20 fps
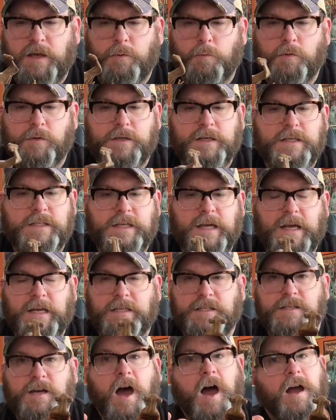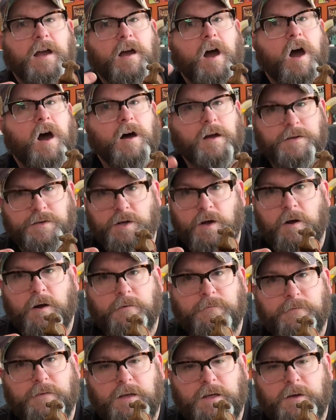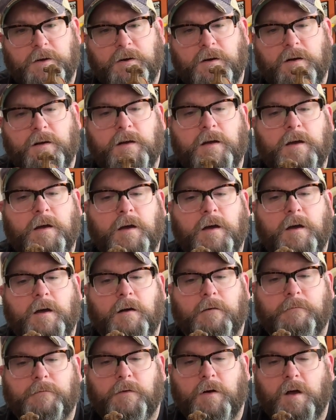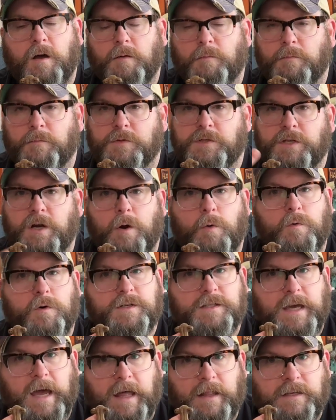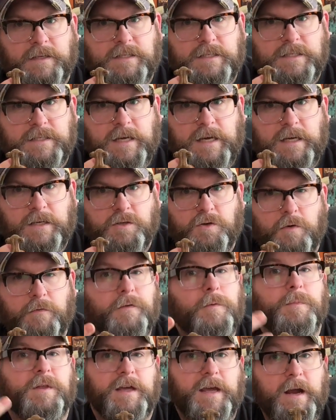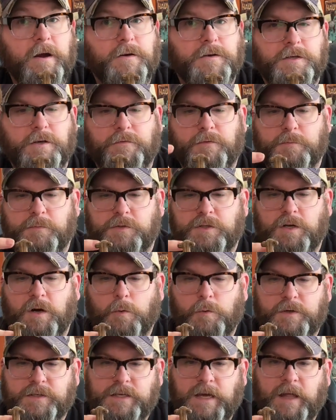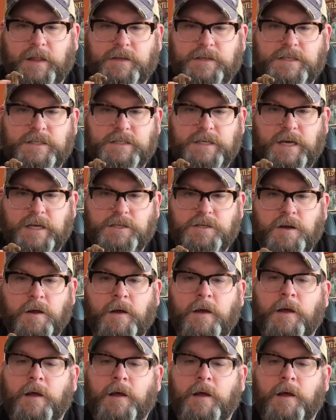released a Doc Ondar figure from Star Wars Galaxy's Edge, or from the character from Star Wars Galaxy's Edge.